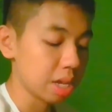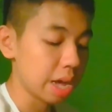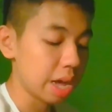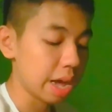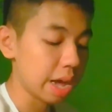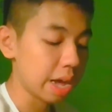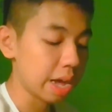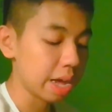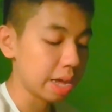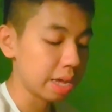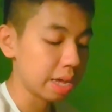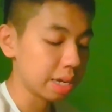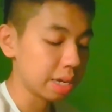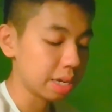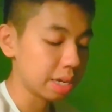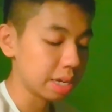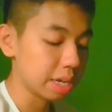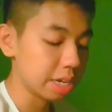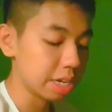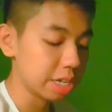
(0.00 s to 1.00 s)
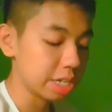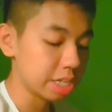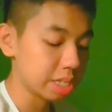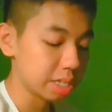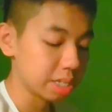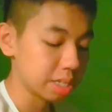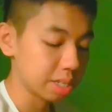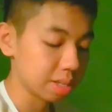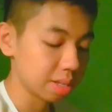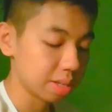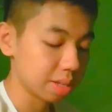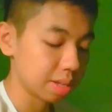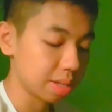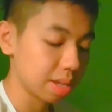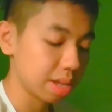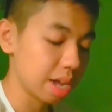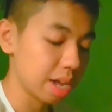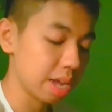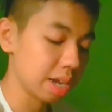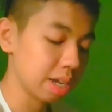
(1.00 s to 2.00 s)
and
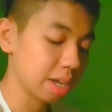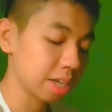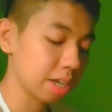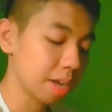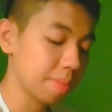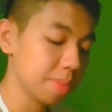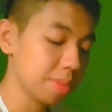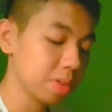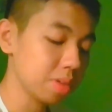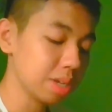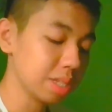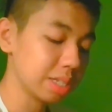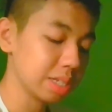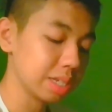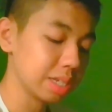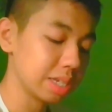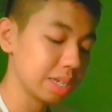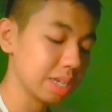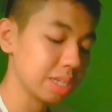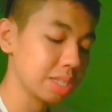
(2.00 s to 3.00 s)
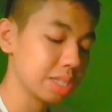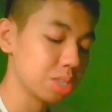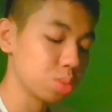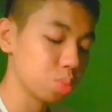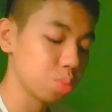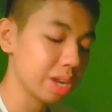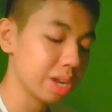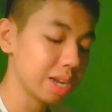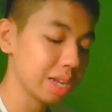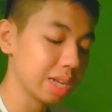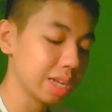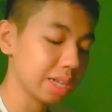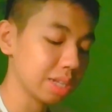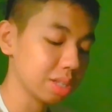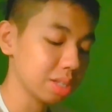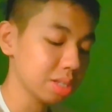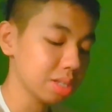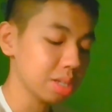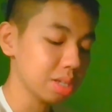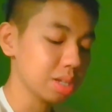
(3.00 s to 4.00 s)
the community is
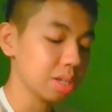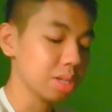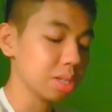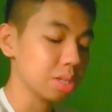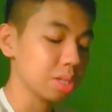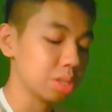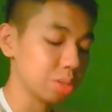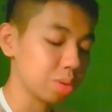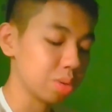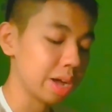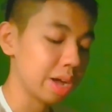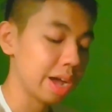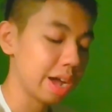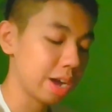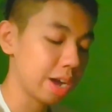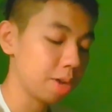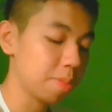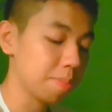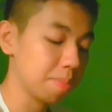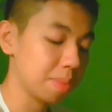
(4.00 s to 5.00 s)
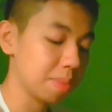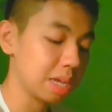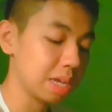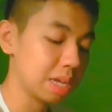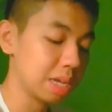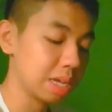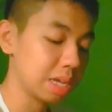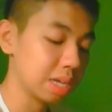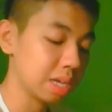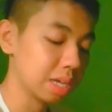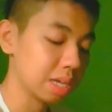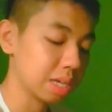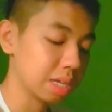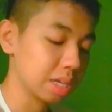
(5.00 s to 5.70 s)
willing to help me